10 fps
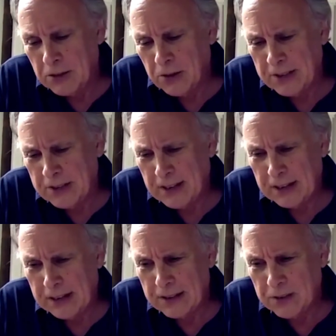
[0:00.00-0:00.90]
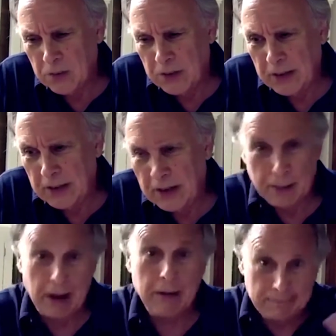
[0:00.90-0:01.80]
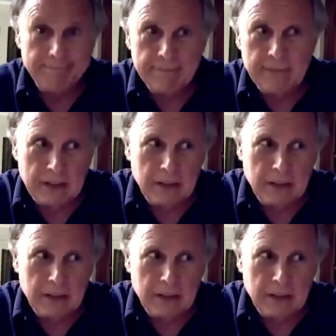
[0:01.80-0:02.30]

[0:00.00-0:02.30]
Storytelling is really about,